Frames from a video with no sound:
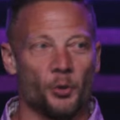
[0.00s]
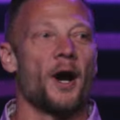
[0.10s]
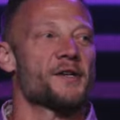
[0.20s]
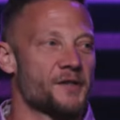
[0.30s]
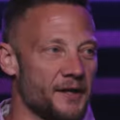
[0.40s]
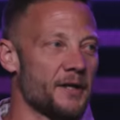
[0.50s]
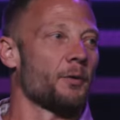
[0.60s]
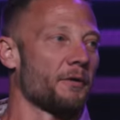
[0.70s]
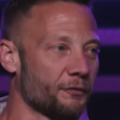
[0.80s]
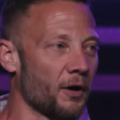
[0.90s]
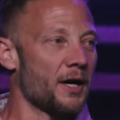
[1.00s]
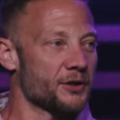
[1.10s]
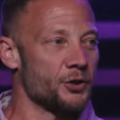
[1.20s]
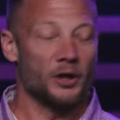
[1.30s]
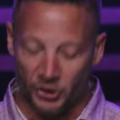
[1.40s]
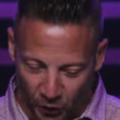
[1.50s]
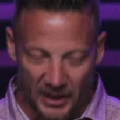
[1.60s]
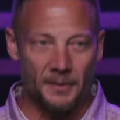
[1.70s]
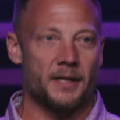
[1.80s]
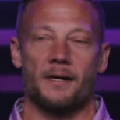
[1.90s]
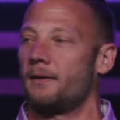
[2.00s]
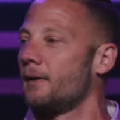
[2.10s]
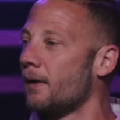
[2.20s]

rested and refreshed? You can dream again.